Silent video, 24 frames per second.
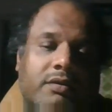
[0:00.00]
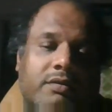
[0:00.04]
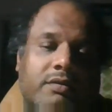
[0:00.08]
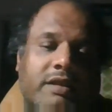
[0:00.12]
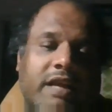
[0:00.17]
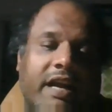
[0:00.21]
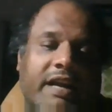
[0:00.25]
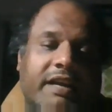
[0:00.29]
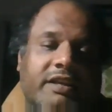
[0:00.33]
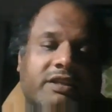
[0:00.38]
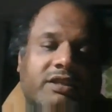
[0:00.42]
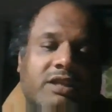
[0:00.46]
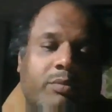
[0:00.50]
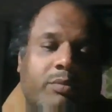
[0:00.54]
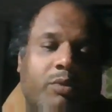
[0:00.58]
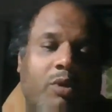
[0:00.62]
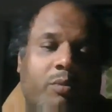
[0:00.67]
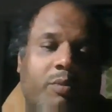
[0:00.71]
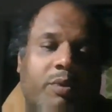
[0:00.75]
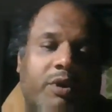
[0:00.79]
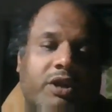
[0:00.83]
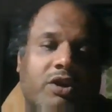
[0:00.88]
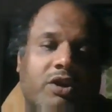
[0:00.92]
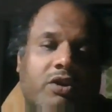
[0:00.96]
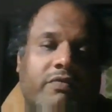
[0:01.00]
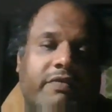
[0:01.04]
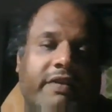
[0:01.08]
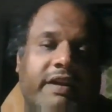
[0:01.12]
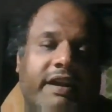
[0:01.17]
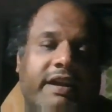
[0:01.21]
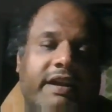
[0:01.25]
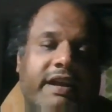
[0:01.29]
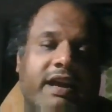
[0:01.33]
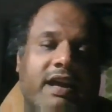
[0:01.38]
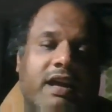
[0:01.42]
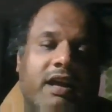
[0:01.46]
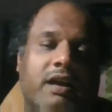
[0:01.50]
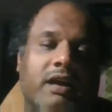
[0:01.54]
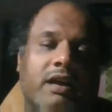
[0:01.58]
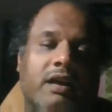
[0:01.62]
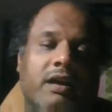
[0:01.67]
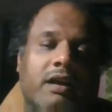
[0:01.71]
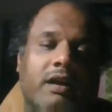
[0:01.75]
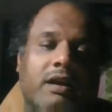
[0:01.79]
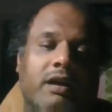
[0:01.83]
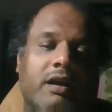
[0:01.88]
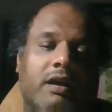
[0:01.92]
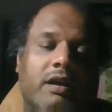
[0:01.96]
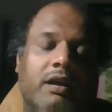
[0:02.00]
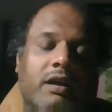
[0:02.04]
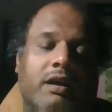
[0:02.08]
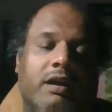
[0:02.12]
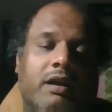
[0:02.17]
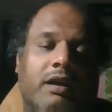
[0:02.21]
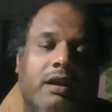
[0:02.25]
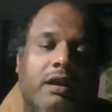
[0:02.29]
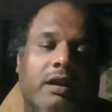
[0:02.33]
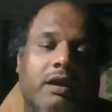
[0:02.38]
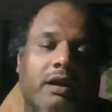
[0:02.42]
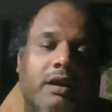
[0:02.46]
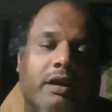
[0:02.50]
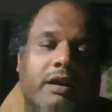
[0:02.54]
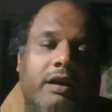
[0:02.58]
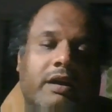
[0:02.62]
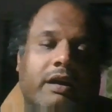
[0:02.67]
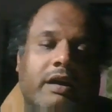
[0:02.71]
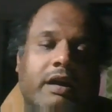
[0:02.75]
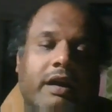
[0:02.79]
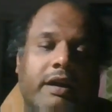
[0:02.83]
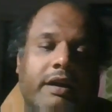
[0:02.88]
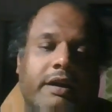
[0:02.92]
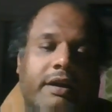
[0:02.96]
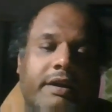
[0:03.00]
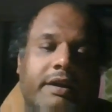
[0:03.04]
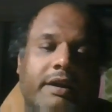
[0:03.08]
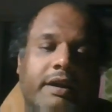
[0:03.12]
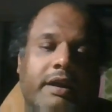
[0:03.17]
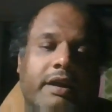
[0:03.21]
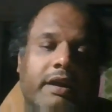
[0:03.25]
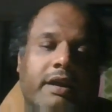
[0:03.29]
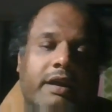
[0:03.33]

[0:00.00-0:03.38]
That is the property of India country.